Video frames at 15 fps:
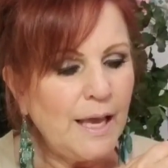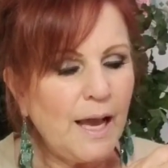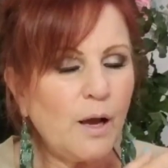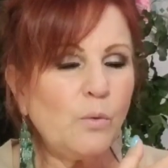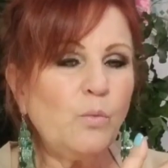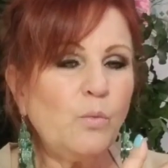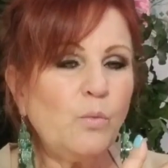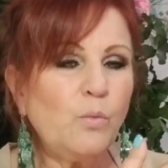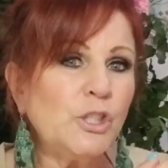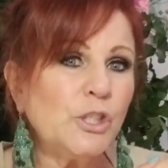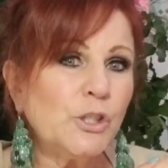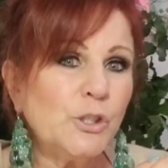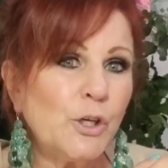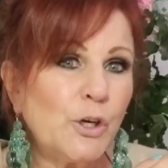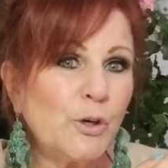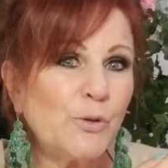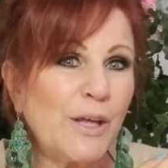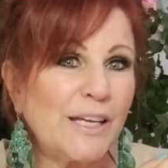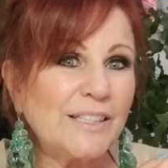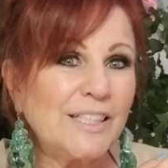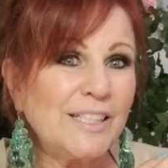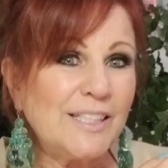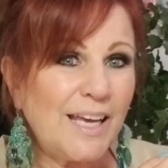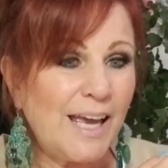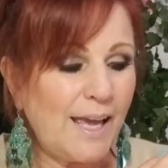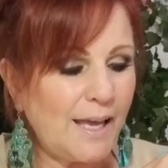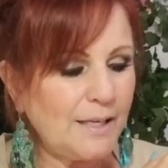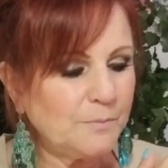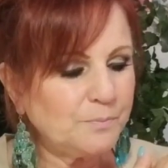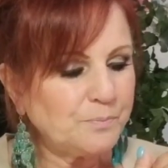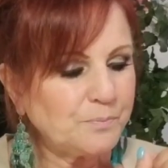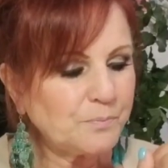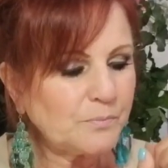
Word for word: I want you to know that today,